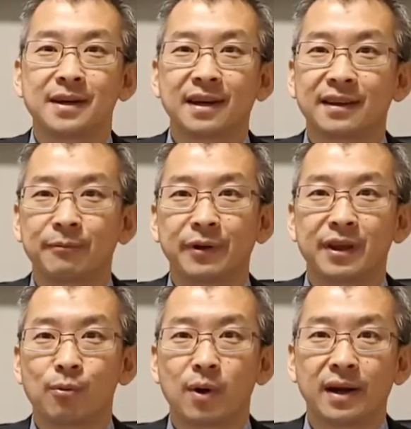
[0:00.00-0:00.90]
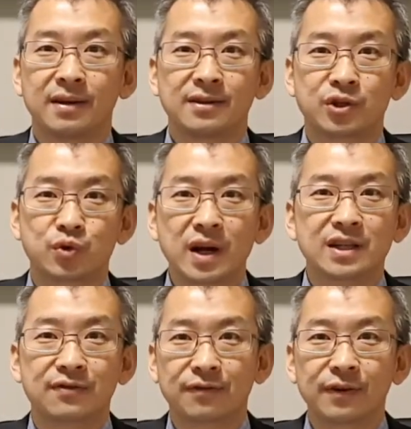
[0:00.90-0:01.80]
get that what they want,
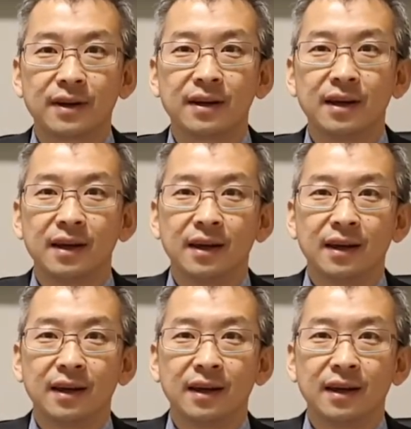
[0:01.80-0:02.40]
stress-free,